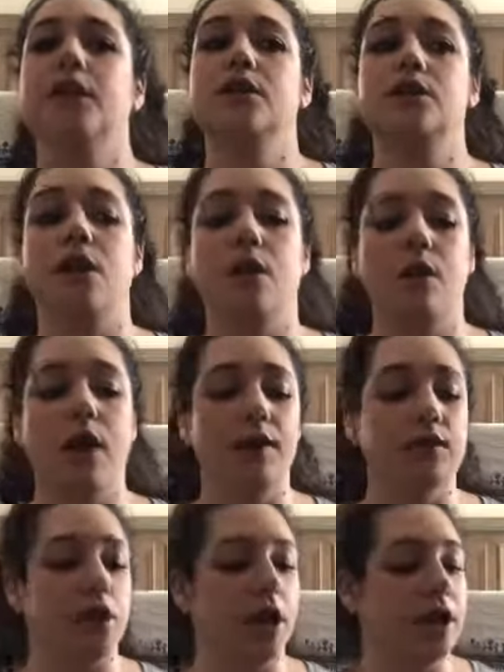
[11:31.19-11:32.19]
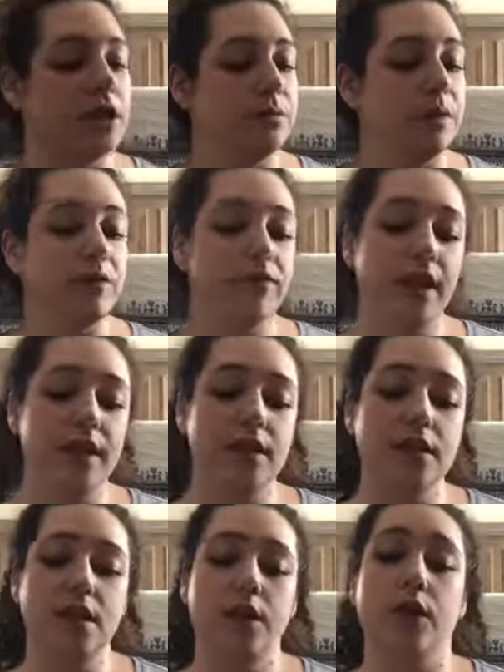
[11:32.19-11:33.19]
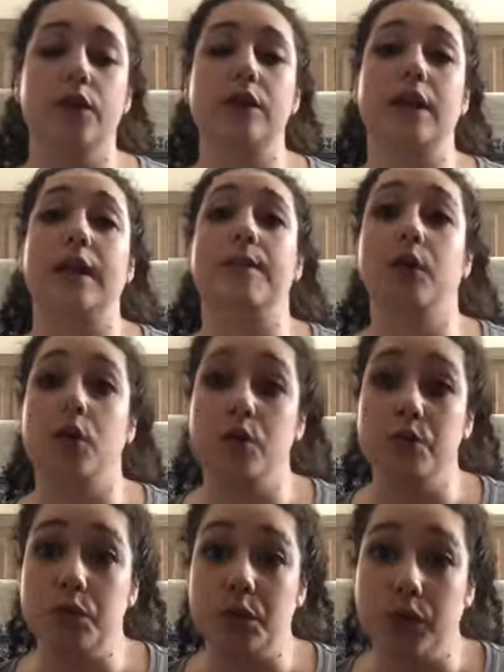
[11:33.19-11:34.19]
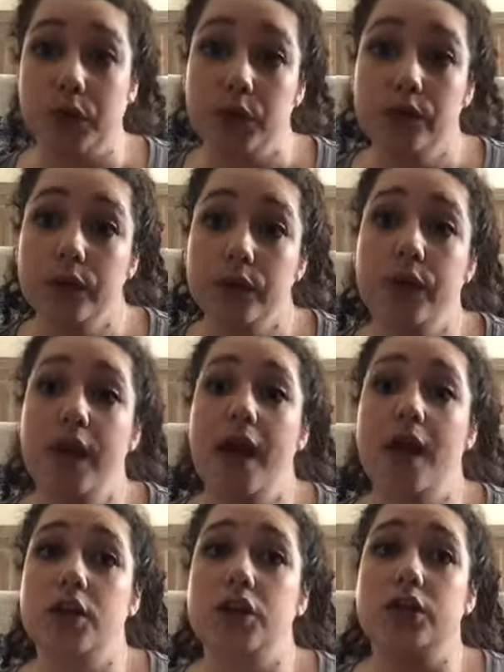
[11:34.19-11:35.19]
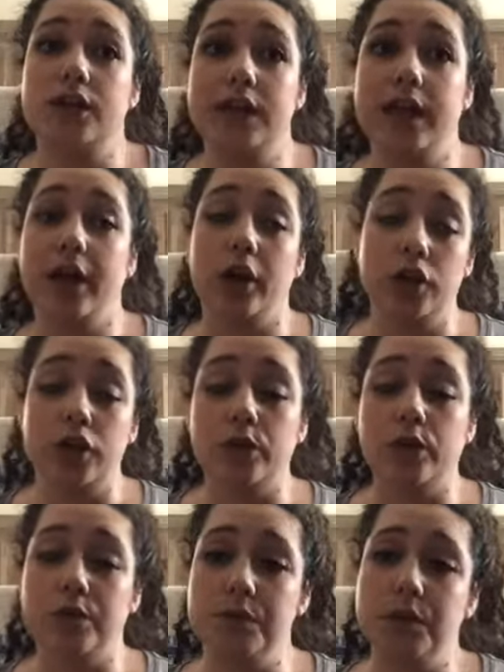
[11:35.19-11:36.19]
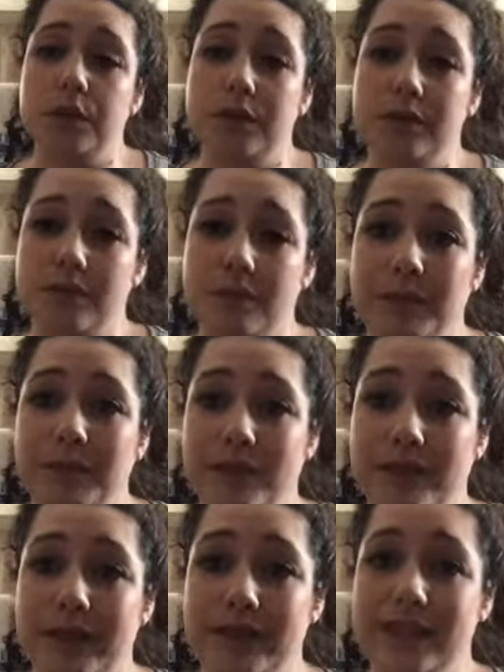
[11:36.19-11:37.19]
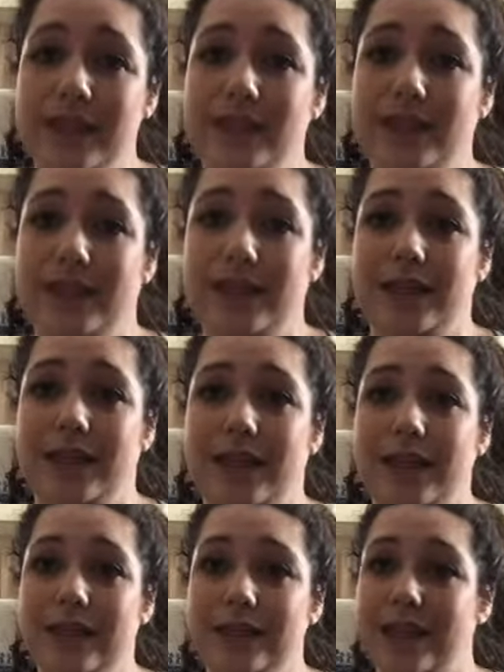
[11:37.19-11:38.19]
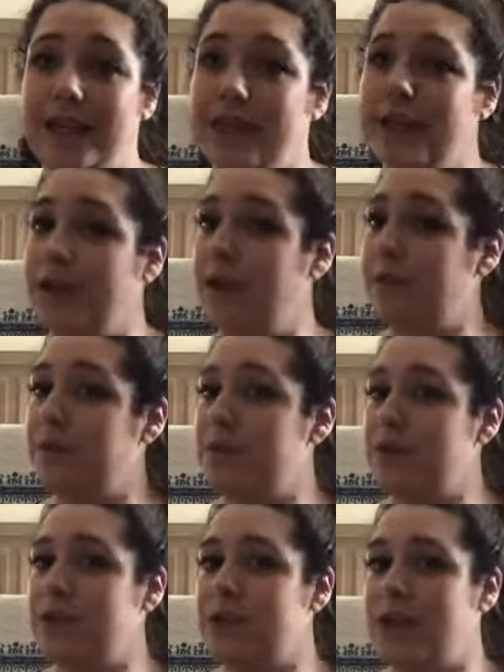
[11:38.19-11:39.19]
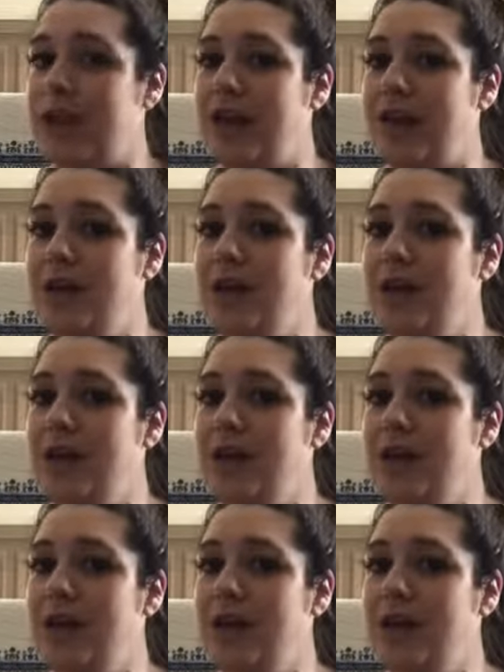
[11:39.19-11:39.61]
So I was talking to my friend who's like my homeschooling guru, and she was like, aren't you homeschooling to meet her needs? And I said, yep. And she said,